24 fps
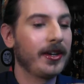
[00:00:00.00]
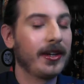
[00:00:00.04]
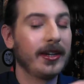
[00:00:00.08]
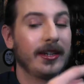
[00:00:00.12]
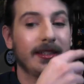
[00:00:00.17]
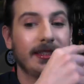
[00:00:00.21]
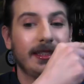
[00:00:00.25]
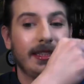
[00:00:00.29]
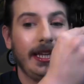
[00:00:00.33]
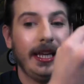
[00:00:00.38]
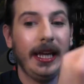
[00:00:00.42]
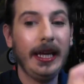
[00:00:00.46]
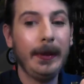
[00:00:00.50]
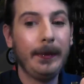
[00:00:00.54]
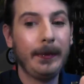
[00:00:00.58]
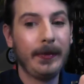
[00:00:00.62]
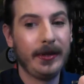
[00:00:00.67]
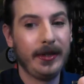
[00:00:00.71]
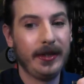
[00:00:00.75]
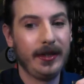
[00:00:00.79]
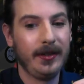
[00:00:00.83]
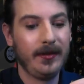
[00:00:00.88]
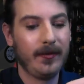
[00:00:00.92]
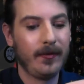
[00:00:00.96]
going to tape it.
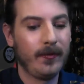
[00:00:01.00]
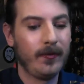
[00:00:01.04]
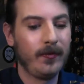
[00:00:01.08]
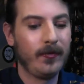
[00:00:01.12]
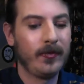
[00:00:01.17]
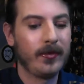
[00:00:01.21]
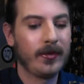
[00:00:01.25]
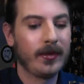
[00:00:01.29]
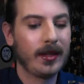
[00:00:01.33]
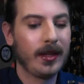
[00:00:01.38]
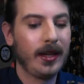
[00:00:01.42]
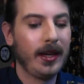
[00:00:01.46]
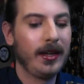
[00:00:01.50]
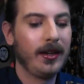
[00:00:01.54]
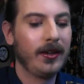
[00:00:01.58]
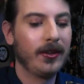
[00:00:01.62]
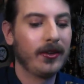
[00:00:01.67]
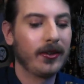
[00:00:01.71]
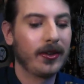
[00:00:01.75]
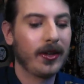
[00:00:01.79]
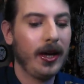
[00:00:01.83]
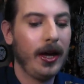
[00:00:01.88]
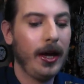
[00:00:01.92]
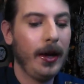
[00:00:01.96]
And it'll
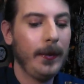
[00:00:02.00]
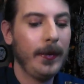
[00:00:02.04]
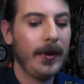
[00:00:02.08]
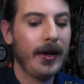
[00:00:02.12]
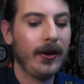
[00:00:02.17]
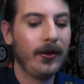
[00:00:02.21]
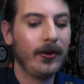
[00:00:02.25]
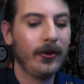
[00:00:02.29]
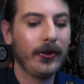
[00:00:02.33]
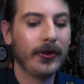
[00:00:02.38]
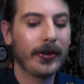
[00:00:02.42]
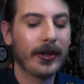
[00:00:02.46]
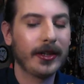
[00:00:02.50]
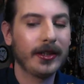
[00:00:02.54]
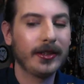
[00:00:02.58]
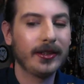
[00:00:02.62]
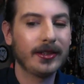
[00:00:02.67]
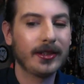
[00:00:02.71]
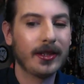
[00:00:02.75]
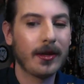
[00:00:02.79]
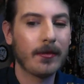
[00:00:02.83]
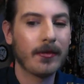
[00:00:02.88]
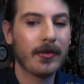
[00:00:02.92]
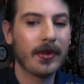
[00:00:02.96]
come out looking
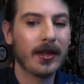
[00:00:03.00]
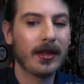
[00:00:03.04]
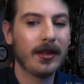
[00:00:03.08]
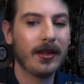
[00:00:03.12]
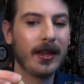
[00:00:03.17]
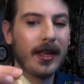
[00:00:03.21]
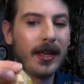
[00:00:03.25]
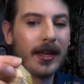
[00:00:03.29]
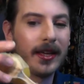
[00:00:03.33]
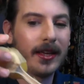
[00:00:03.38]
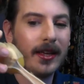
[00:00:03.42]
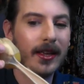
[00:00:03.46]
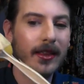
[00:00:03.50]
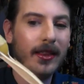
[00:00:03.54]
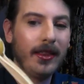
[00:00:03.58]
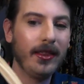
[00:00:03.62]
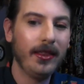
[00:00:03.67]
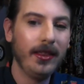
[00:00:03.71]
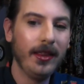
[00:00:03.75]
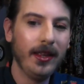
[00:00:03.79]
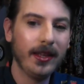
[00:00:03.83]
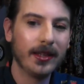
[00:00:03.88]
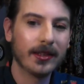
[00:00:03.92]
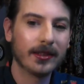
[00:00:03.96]
something like
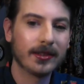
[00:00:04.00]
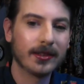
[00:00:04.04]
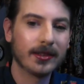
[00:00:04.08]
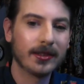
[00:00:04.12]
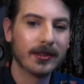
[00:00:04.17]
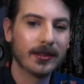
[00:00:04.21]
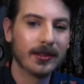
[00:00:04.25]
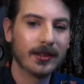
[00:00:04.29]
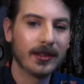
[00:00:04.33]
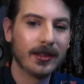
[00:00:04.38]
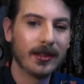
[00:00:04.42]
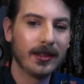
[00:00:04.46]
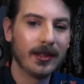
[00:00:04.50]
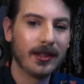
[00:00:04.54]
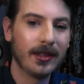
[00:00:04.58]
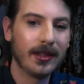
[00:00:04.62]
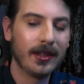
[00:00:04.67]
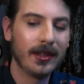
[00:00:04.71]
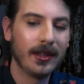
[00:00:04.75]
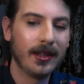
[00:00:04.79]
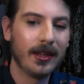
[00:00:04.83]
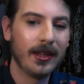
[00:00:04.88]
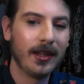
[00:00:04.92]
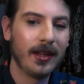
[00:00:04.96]
this.
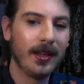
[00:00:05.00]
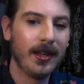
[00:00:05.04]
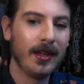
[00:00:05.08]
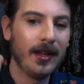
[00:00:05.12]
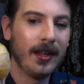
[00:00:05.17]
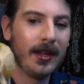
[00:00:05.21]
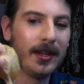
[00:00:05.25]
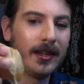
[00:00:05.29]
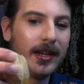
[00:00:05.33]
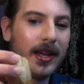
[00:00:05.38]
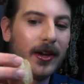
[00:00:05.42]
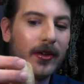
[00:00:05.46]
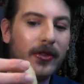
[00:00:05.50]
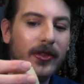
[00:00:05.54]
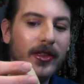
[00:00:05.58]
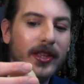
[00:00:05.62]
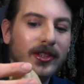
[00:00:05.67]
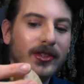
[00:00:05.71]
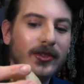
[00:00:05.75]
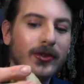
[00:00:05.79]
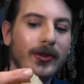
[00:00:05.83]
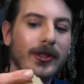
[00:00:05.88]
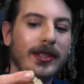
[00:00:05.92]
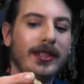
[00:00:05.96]
Now
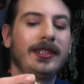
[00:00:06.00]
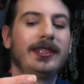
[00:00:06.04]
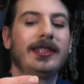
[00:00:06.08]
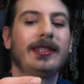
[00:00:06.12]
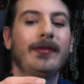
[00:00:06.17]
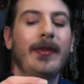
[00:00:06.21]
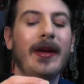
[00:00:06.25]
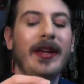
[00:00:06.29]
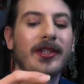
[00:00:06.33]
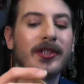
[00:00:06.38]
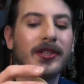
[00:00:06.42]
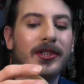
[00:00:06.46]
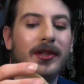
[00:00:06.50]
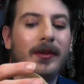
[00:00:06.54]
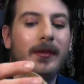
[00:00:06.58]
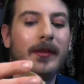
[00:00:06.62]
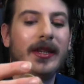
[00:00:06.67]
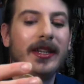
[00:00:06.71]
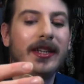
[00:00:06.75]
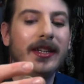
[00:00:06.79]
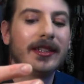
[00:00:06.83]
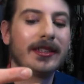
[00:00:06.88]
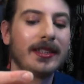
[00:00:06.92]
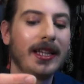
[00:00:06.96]
this one is special
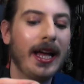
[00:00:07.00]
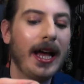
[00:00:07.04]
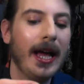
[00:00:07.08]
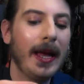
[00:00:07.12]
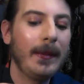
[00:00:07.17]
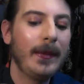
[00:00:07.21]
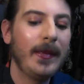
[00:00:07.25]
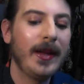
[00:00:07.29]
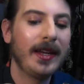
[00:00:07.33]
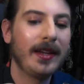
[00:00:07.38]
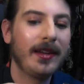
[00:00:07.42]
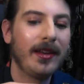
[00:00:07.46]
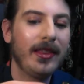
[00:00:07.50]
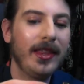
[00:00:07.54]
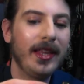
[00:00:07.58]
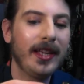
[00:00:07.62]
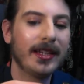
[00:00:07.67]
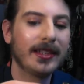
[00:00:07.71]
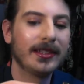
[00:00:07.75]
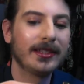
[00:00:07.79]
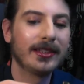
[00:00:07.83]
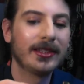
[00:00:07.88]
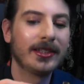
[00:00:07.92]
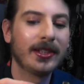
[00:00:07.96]
because I made
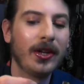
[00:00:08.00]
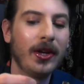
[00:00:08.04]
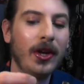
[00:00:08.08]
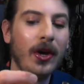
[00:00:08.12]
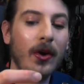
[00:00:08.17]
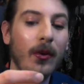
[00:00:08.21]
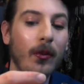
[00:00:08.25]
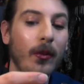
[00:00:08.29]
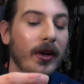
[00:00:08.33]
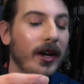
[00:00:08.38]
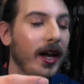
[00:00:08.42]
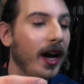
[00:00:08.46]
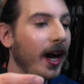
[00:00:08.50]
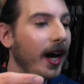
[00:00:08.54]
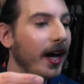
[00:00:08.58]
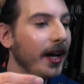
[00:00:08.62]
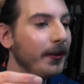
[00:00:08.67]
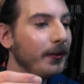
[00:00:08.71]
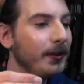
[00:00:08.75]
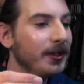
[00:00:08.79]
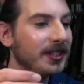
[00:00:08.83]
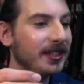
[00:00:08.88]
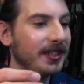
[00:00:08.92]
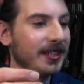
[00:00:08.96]
this when I
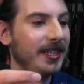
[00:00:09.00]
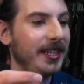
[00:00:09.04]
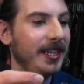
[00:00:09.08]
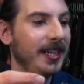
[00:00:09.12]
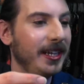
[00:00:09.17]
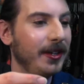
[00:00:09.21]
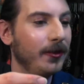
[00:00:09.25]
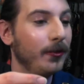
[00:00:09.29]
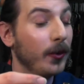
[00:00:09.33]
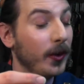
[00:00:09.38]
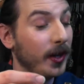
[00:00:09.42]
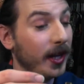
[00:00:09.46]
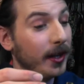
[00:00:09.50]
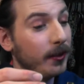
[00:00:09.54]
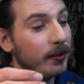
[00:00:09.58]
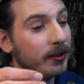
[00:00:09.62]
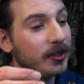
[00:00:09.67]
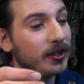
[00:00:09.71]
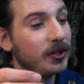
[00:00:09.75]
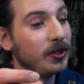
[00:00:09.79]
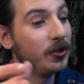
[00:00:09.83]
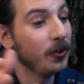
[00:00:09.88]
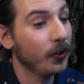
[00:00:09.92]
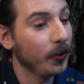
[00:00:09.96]
was a kid. When I
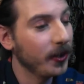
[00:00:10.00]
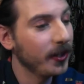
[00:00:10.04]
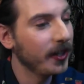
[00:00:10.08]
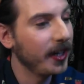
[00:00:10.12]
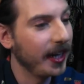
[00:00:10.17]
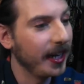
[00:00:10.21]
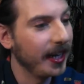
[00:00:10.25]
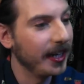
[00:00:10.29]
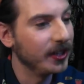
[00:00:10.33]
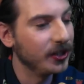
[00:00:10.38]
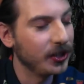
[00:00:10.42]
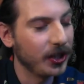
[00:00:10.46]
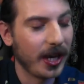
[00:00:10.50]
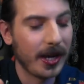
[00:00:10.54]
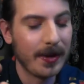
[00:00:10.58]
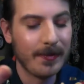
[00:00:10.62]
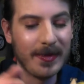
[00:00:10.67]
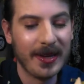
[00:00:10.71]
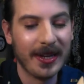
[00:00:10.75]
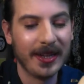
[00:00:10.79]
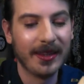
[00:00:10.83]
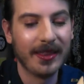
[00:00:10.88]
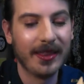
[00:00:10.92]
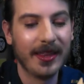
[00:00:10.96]
was your age, I
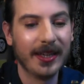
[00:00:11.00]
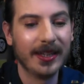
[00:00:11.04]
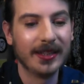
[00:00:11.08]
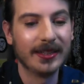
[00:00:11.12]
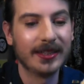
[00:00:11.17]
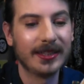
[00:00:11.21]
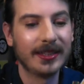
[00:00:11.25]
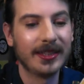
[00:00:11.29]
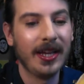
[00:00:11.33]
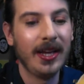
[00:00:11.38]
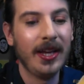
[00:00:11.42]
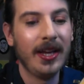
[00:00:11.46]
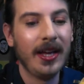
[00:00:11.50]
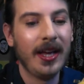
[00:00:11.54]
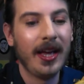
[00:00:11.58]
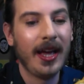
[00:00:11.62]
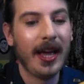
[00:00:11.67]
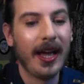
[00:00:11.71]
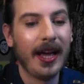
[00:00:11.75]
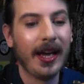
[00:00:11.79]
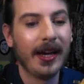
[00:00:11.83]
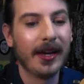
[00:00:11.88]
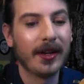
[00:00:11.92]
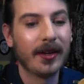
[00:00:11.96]
made this.
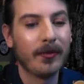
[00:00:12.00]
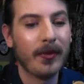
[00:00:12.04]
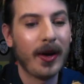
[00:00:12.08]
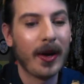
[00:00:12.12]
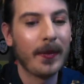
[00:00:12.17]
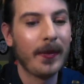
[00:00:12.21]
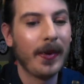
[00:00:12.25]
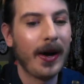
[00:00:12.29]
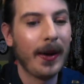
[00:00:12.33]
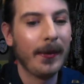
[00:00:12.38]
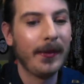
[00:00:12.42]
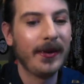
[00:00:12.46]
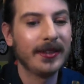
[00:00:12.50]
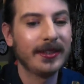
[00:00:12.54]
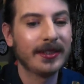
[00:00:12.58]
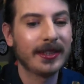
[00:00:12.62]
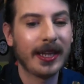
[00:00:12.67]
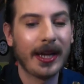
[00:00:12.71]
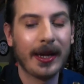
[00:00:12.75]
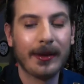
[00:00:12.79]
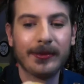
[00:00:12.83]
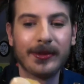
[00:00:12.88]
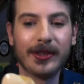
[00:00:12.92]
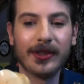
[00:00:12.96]
And my mom has
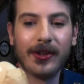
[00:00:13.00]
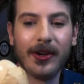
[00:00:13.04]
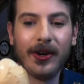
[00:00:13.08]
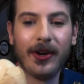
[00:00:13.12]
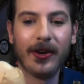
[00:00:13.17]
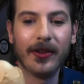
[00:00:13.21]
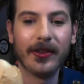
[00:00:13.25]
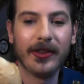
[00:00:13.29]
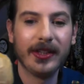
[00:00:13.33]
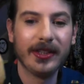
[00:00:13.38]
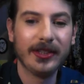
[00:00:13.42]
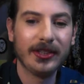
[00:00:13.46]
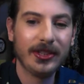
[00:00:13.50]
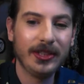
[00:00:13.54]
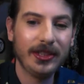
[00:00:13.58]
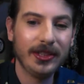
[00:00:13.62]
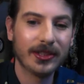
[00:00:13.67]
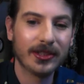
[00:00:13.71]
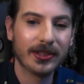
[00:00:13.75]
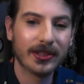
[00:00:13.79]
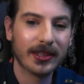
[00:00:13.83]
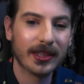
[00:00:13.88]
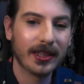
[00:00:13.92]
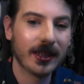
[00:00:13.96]
kept it all these
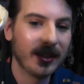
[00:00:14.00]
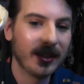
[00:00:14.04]
years.